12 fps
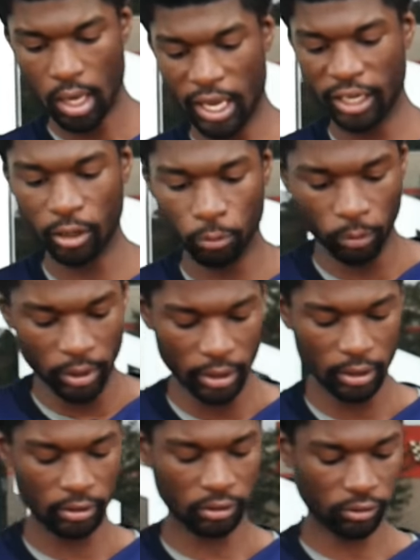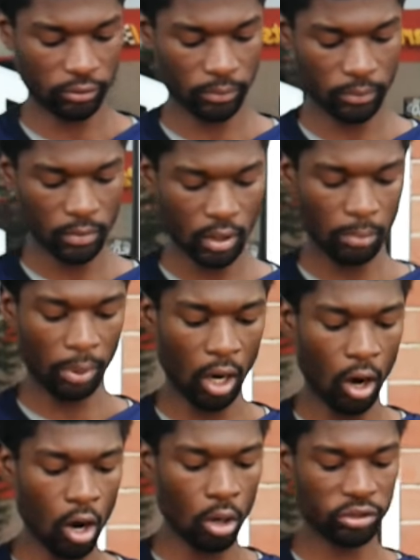And it reads,
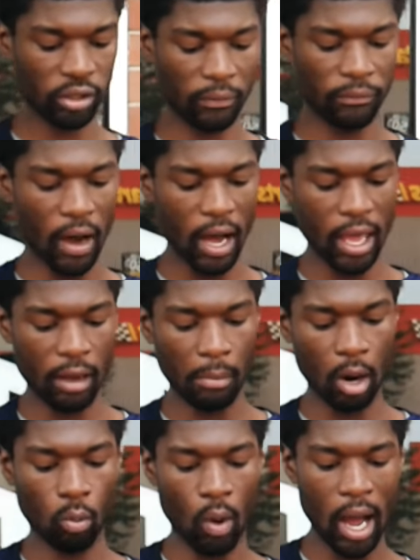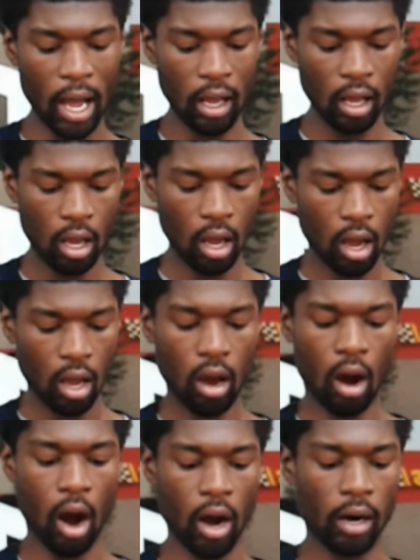"Behold, Safa and Marwa
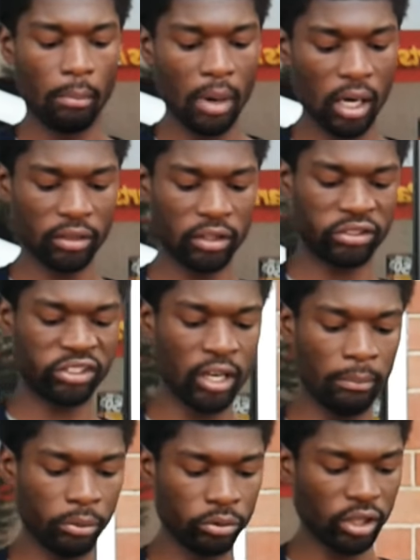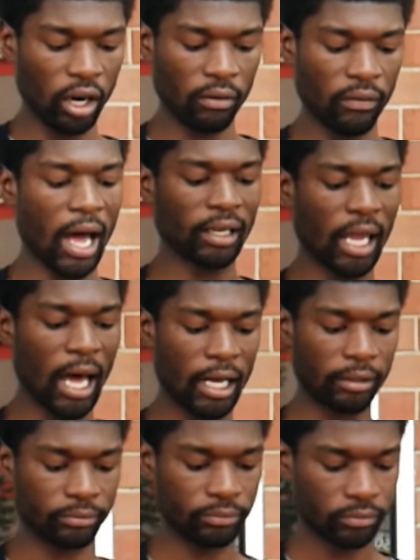are among the symbols of Allah.